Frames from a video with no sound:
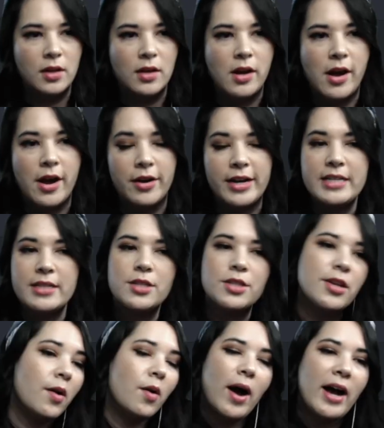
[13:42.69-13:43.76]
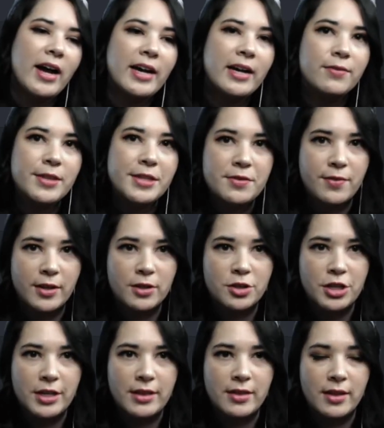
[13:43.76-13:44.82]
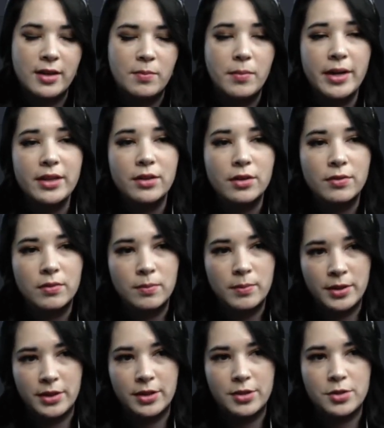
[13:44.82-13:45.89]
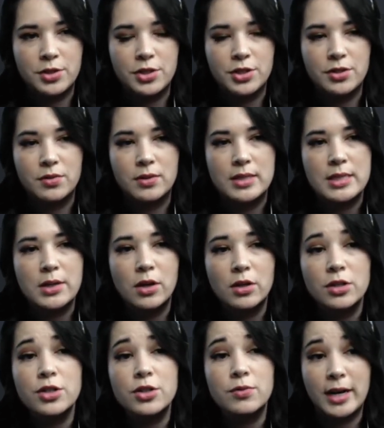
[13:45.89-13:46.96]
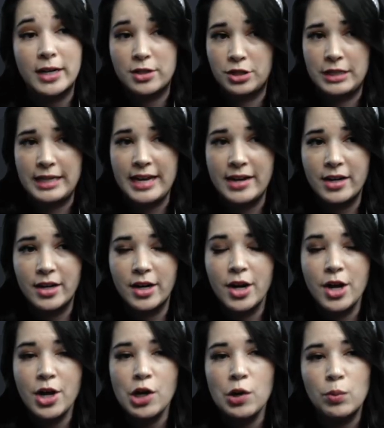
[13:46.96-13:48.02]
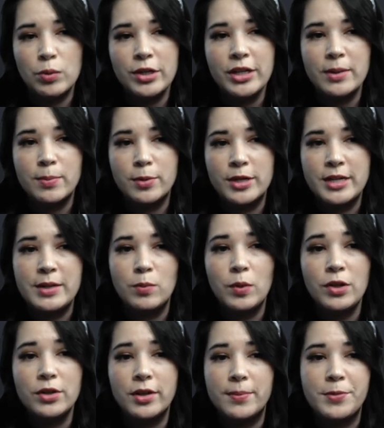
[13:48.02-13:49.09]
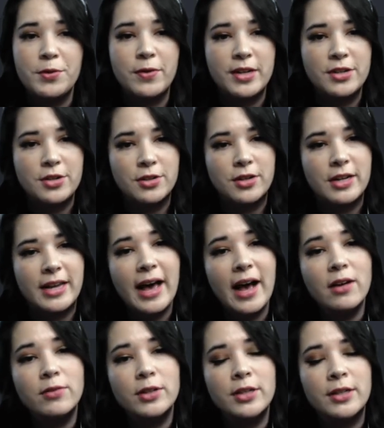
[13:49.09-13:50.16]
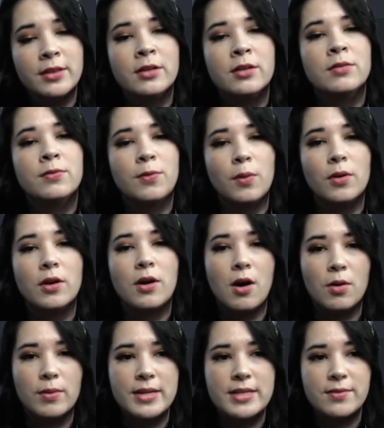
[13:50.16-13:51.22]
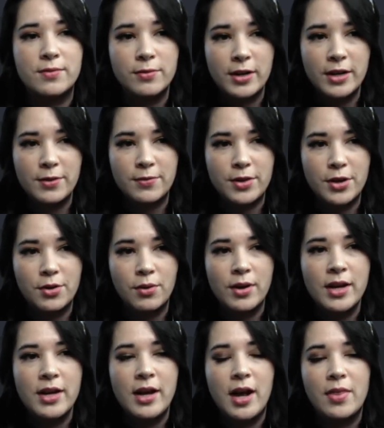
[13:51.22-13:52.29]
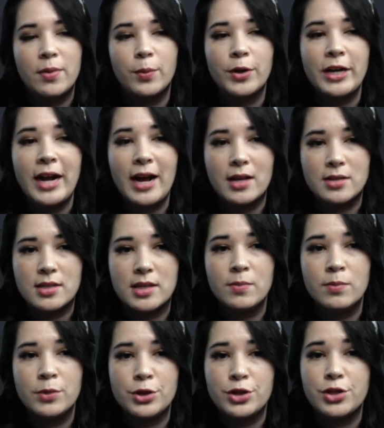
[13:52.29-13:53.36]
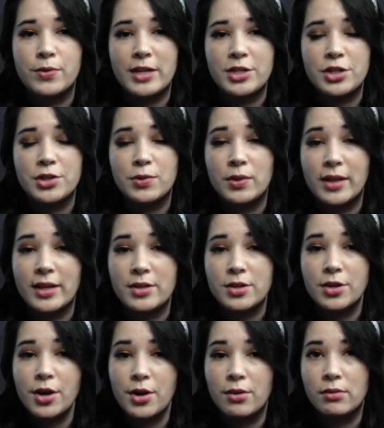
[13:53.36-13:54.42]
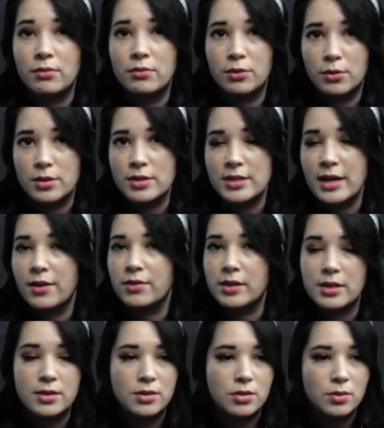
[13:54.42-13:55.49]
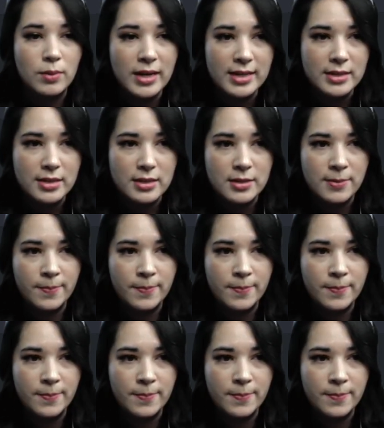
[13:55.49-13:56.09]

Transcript: All right, so I have this function that might look familiar to you. It's called direction getter. We're going to print, welcome, you've entered a cavern and there are 4 hallways in front of you. And then we're going to ask them which direction you'd like to go, north, south, east, or west.